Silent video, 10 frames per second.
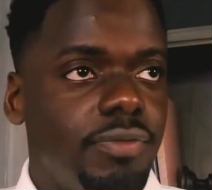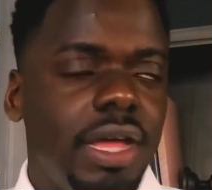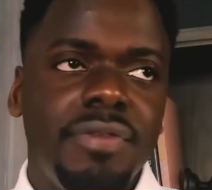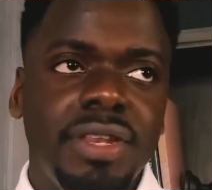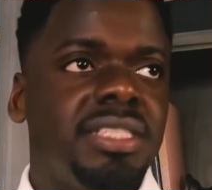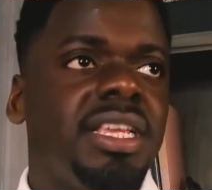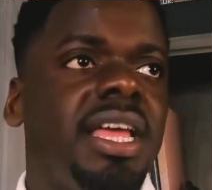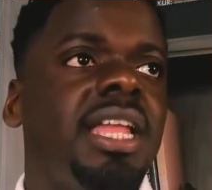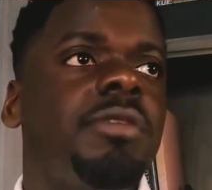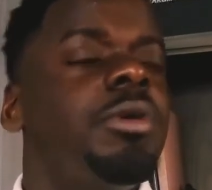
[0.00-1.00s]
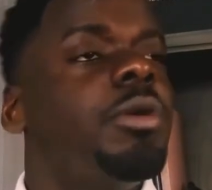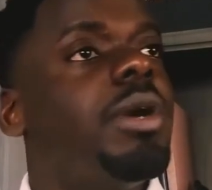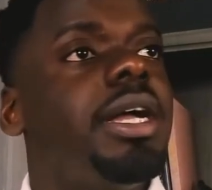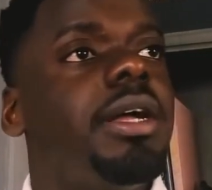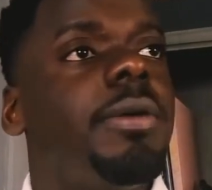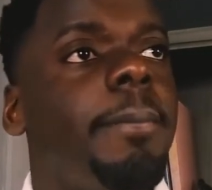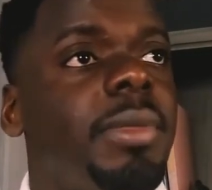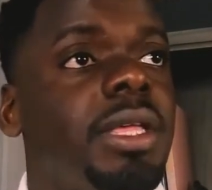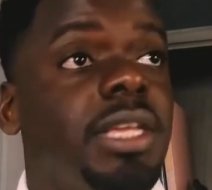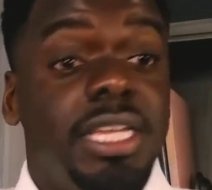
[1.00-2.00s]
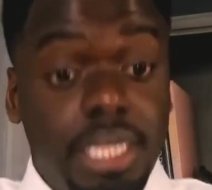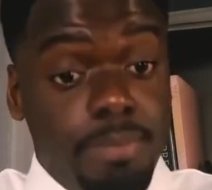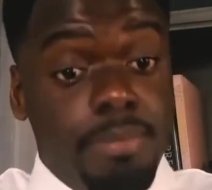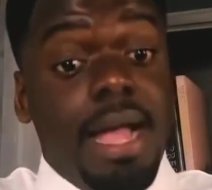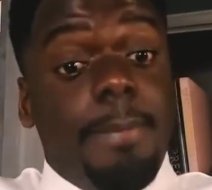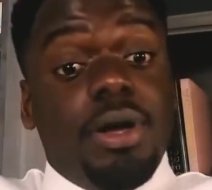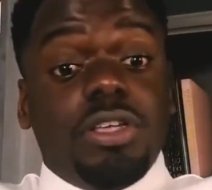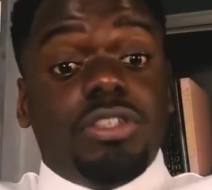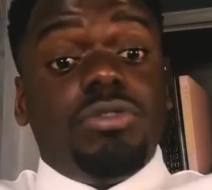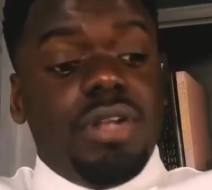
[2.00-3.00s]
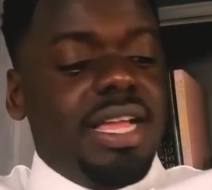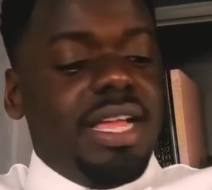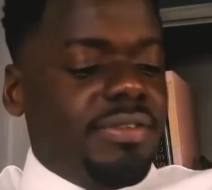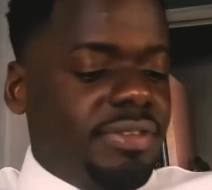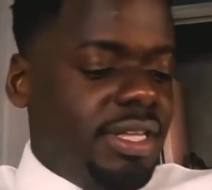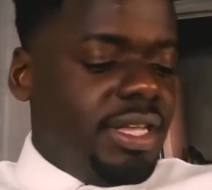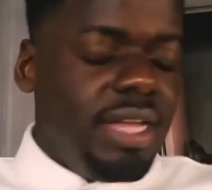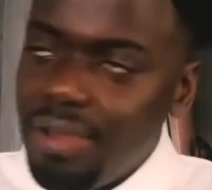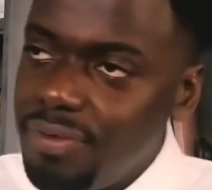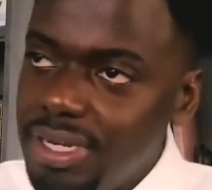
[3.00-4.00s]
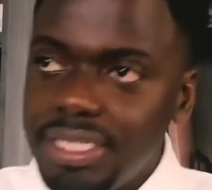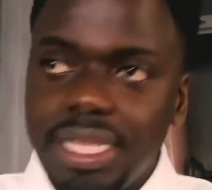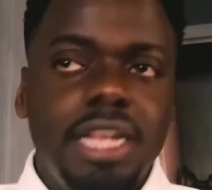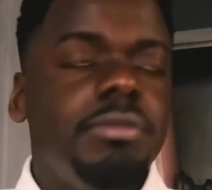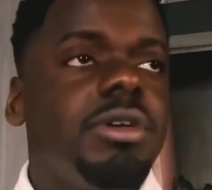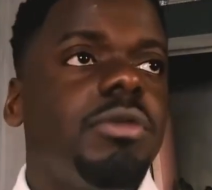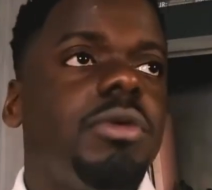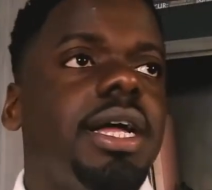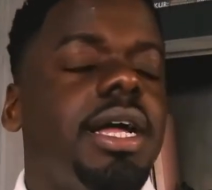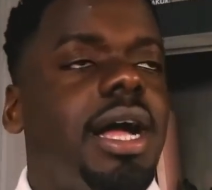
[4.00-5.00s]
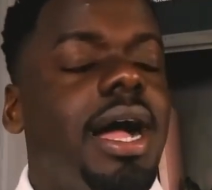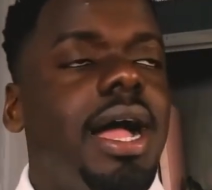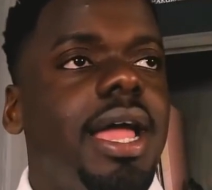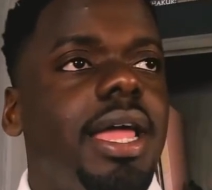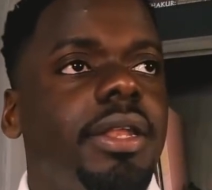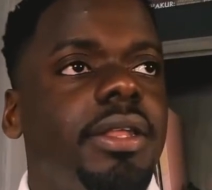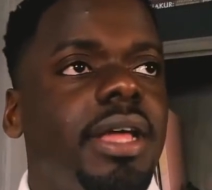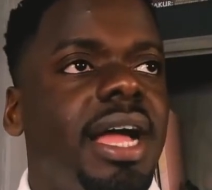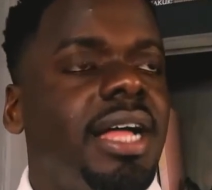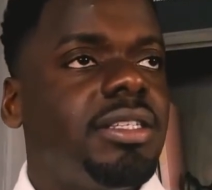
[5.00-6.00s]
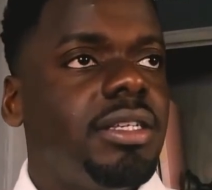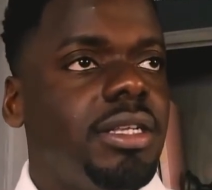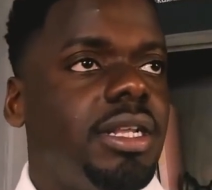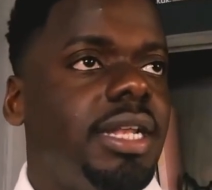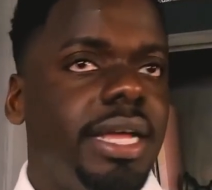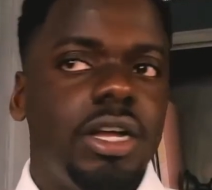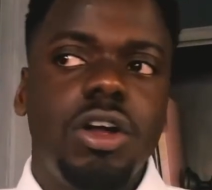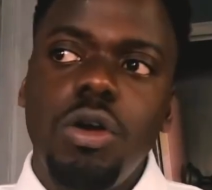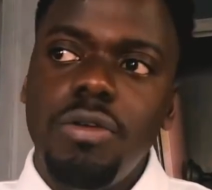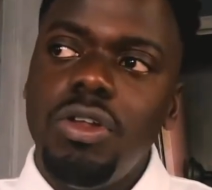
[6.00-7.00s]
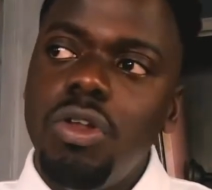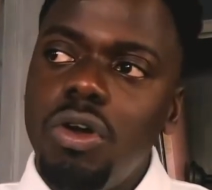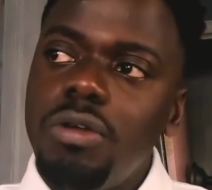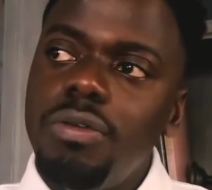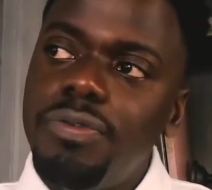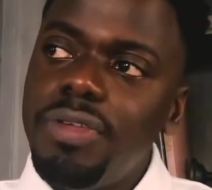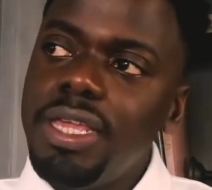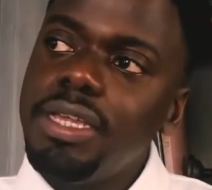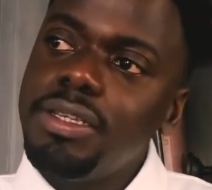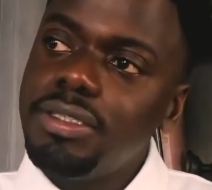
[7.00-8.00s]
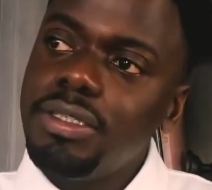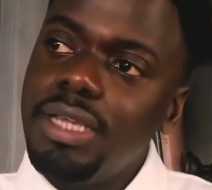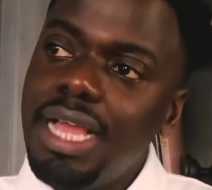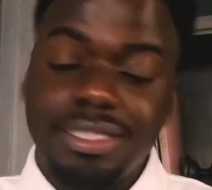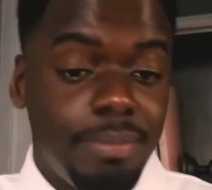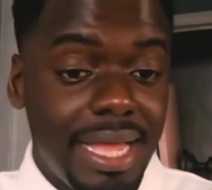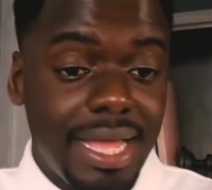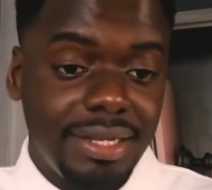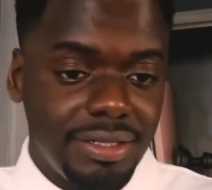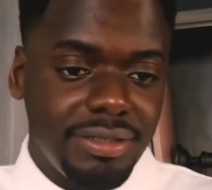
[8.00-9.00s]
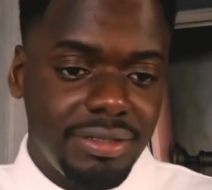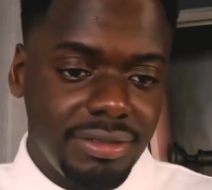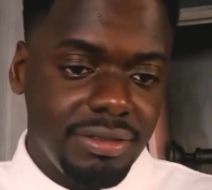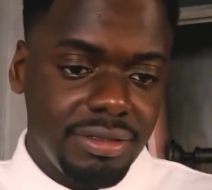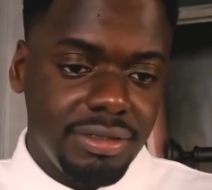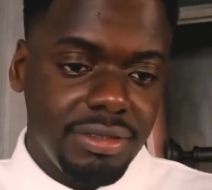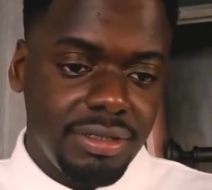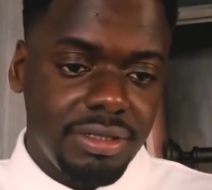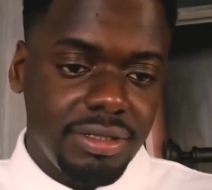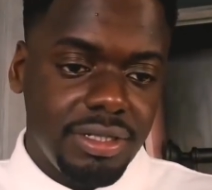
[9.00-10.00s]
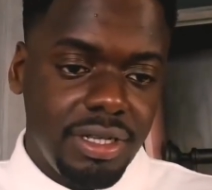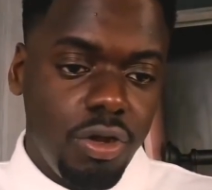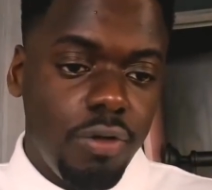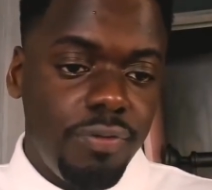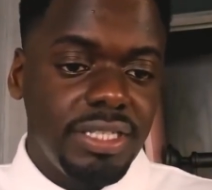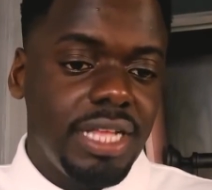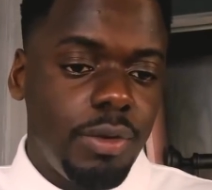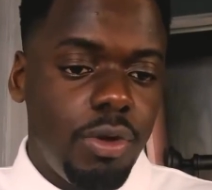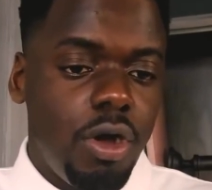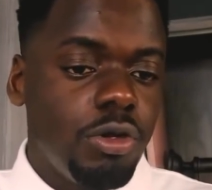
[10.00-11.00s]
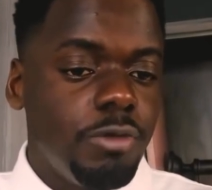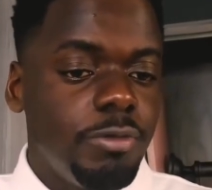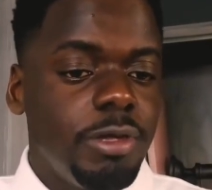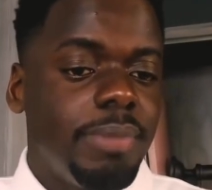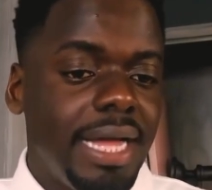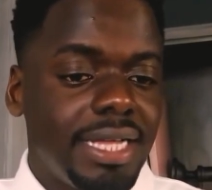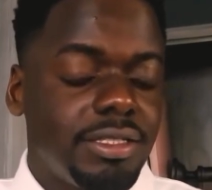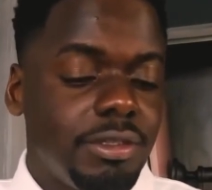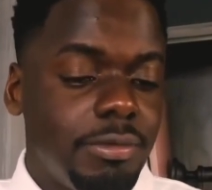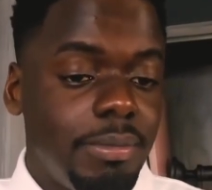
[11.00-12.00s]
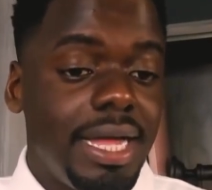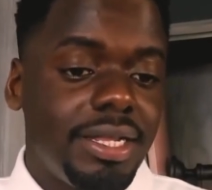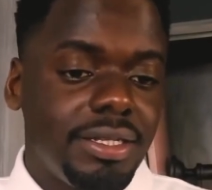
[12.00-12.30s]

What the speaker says: I think there's an element where, in my personal life, I think there's an element where I'd had to let go of a lot of things as a man, a lot of things that were holding me back as a man,